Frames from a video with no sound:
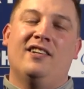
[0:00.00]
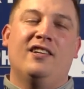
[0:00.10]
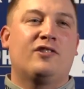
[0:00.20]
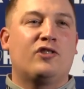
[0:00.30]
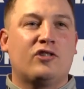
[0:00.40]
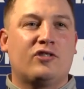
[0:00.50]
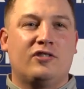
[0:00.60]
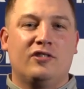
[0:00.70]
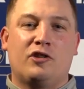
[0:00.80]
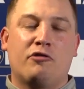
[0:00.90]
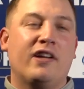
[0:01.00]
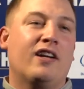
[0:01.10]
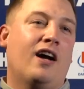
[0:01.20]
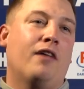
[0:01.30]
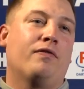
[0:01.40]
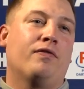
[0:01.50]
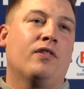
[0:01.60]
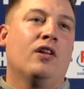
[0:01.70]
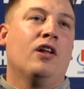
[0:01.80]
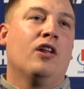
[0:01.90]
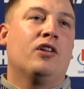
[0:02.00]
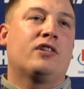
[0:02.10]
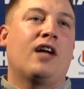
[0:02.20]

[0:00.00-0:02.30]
it's just great to have the